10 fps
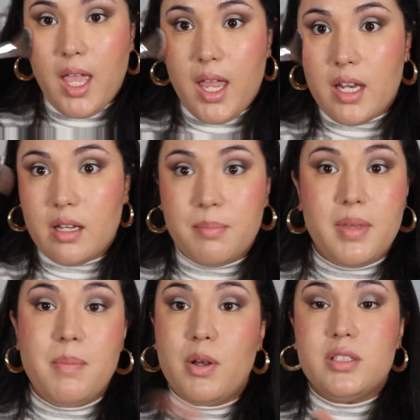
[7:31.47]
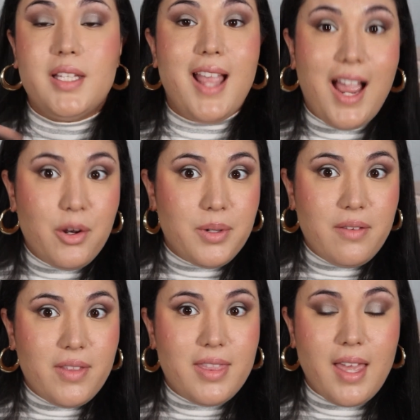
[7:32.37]
And me personally, I don't
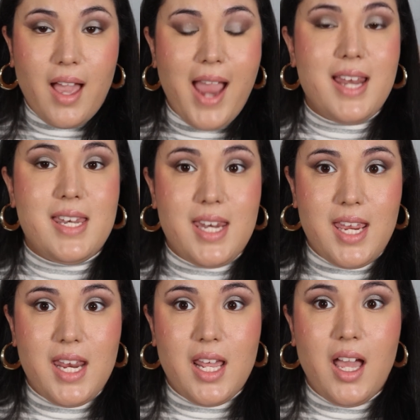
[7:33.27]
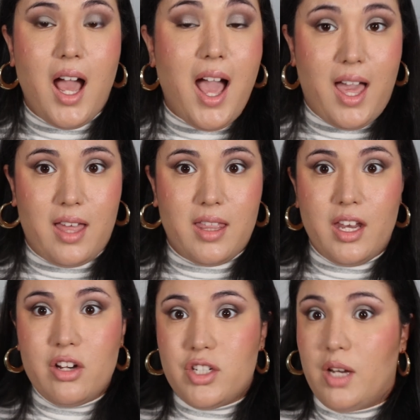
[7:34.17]
even think I need a
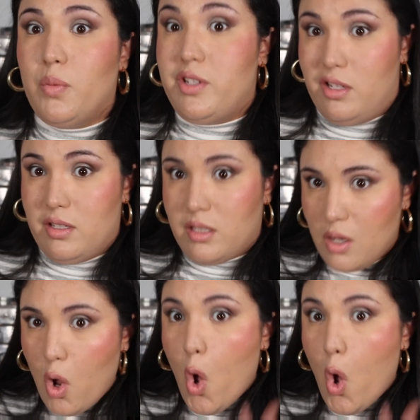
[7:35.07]
highlighter shade, which is